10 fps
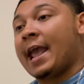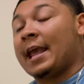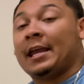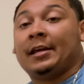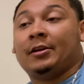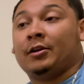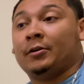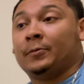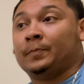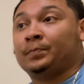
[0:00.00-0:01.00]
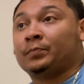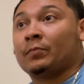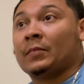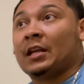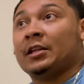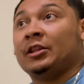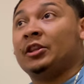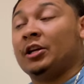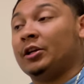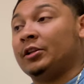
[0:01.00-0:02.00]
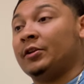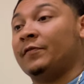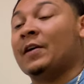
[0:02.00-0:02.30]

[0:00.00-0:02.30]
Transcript: and um, their their